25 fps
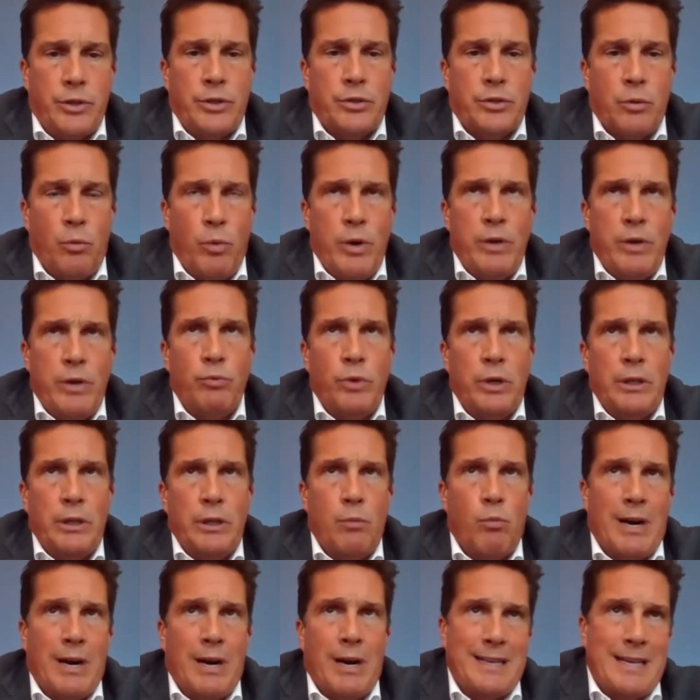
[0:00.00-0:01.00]
So we really
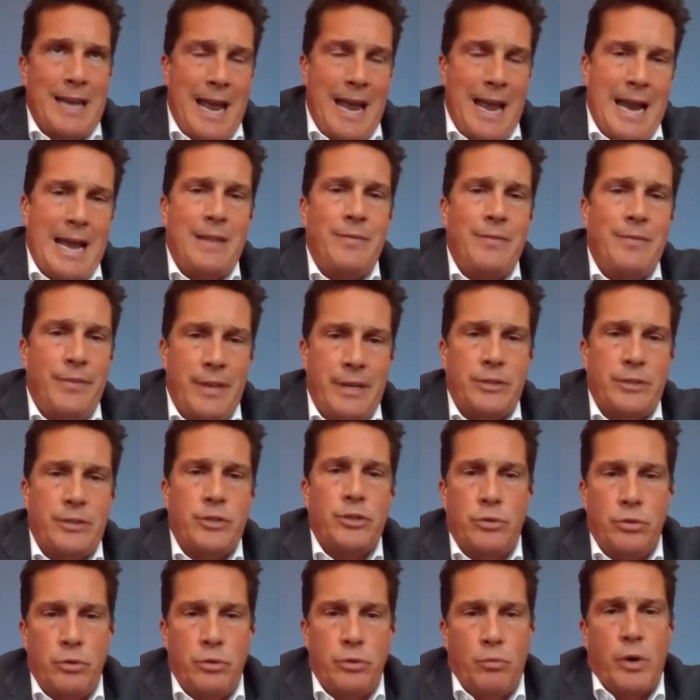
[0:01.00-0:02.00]
wanted to add this
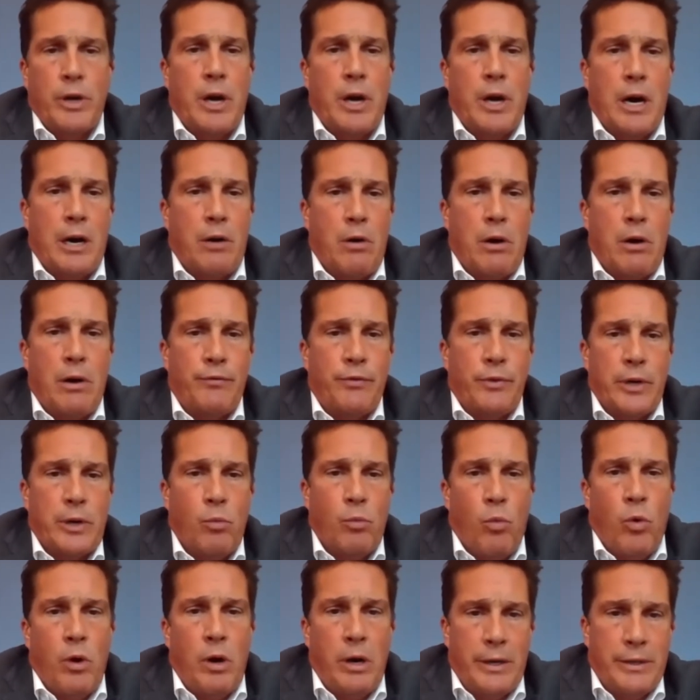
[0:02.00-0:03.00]
to what our
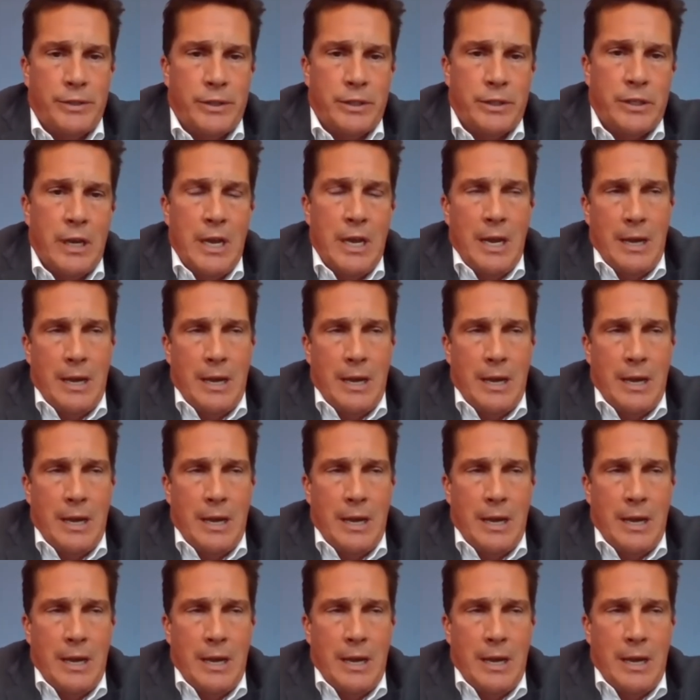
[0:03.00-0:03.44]
offering was.